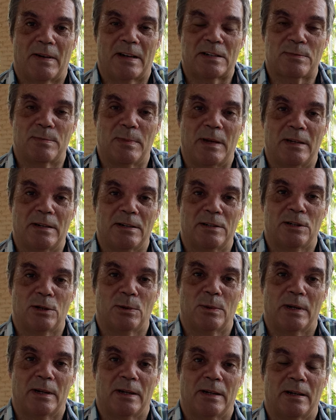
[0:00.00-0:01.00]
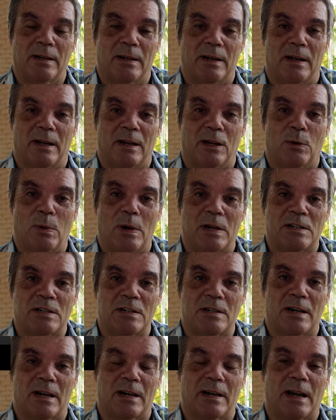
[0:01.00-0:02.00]
asked me to do a
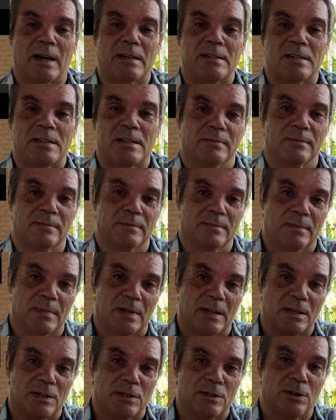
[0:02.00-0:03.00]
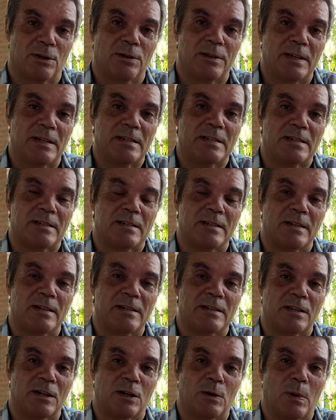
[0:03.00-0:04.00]
question and answer. So this
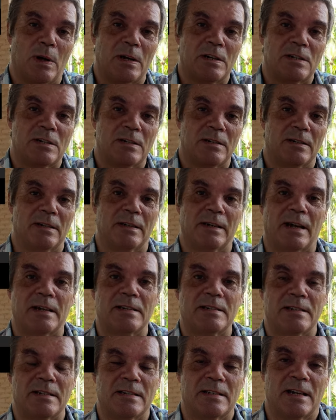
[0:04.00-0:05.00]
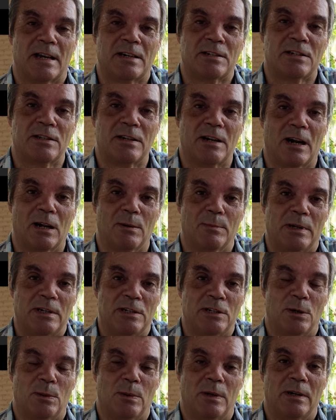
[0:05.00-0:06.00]
is the question and answer session that I'll be
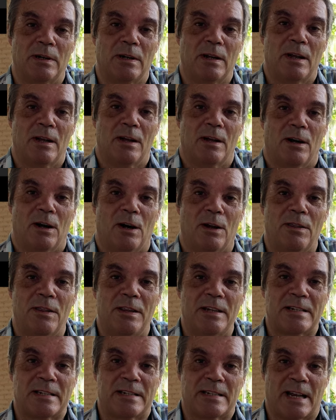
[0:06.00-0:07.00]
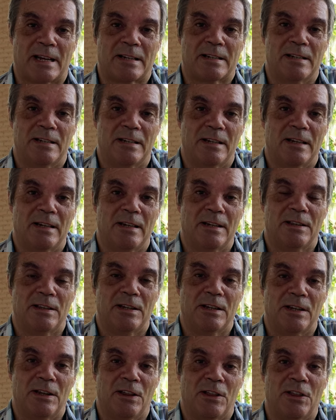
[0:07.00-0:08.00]
doing on this Saturday,
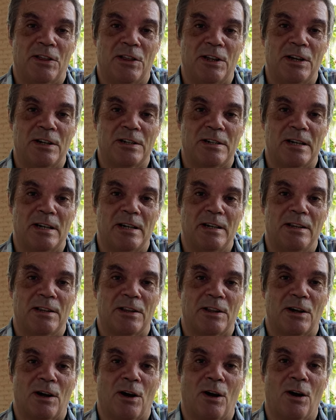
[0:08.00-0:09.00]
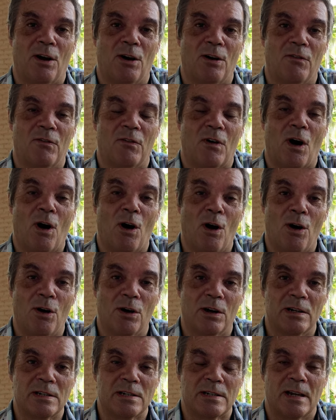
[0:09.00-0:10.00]
the 13th of
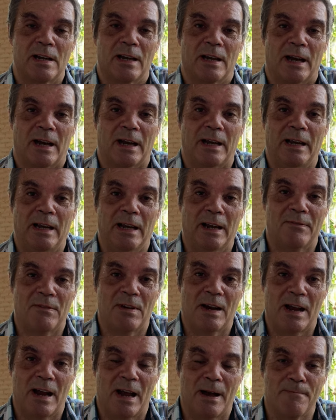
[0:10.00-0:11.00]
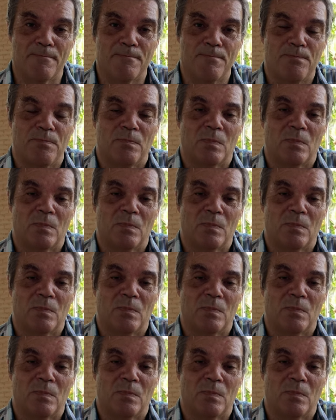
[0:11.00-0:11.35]
August at 11 a.m.